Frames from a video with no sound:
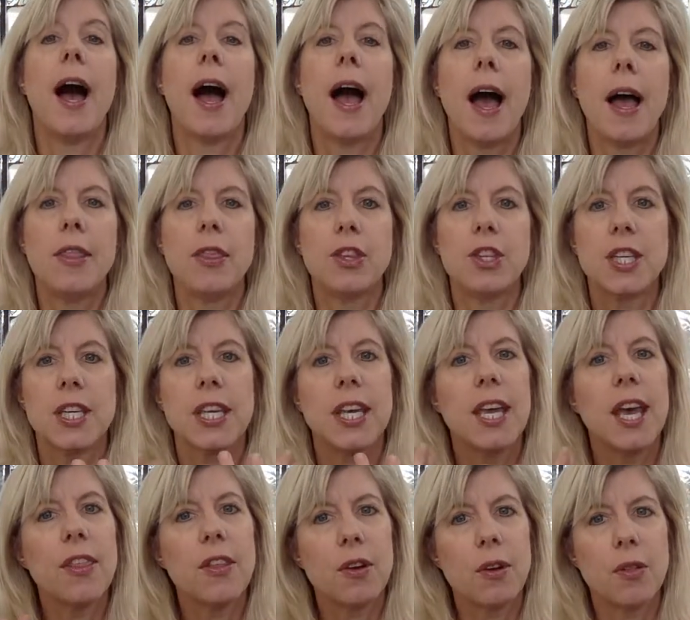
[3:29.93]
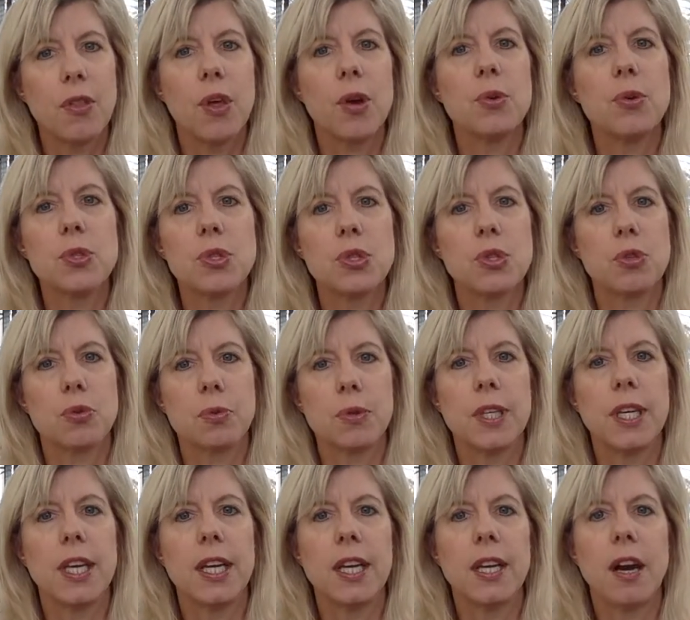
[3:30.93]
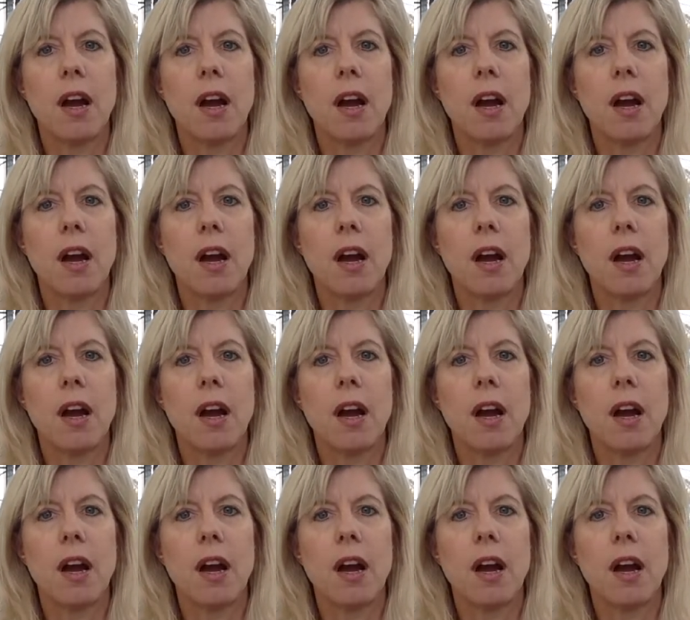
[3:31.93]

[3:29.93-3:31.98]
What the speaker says: And together, those three